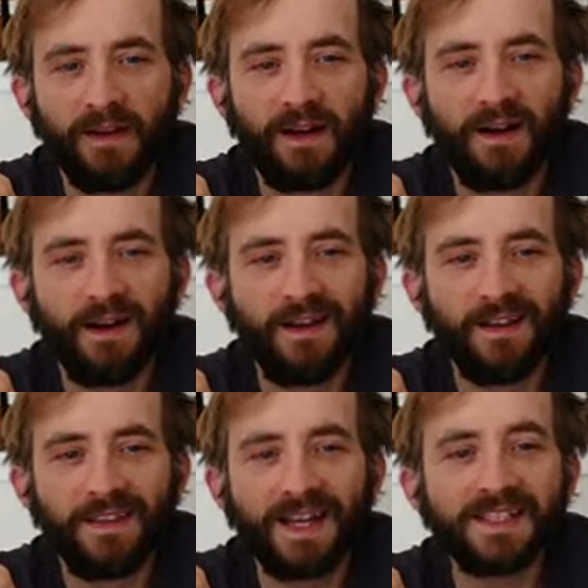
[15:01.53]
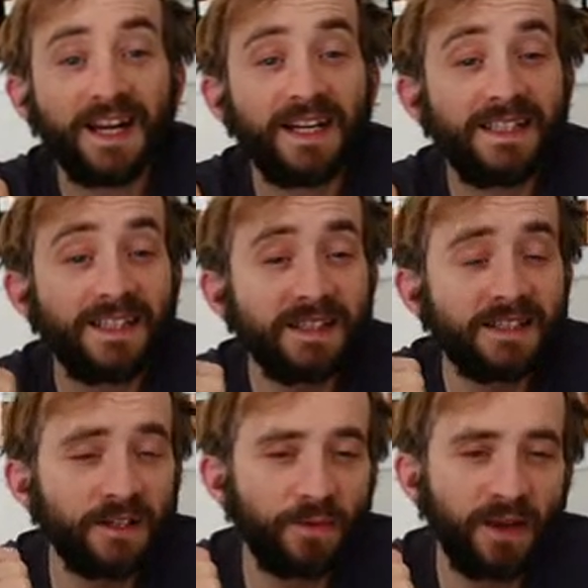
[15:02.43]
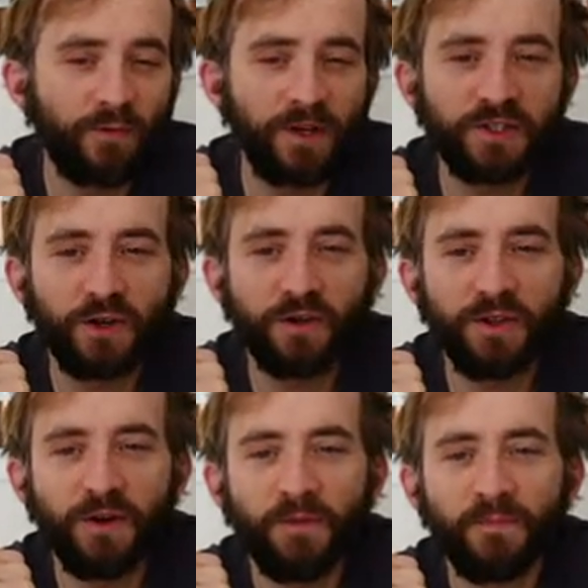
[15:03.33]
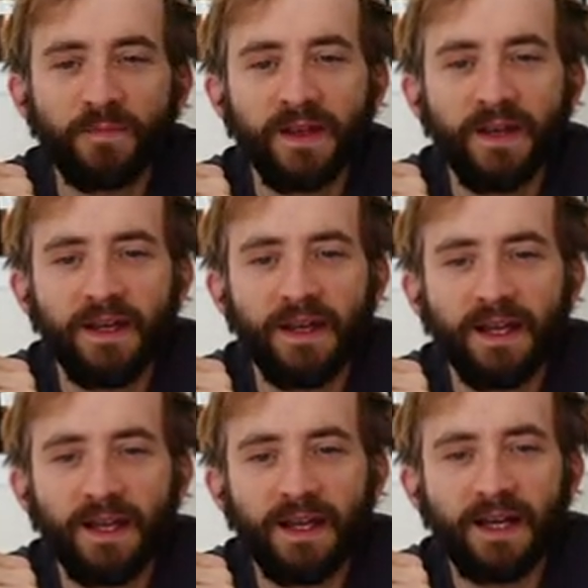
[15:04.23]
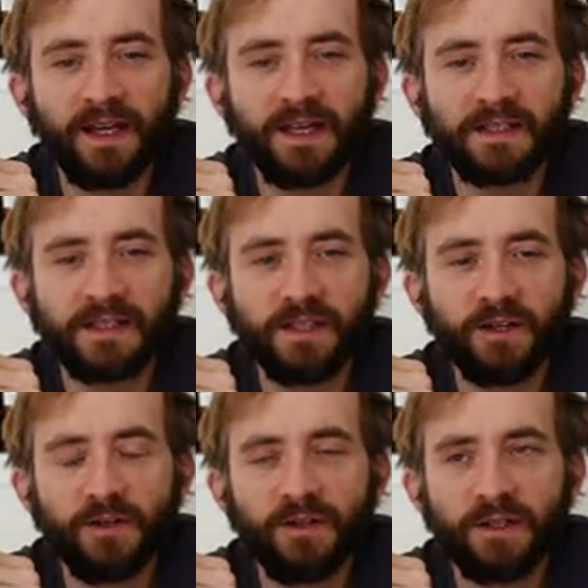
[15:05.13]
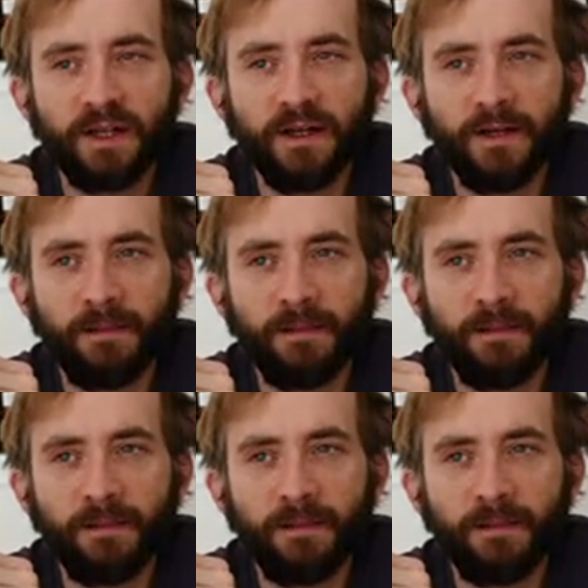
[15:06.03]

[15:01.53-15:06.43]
That said, I did consider, we have one in Tokyo, and I considered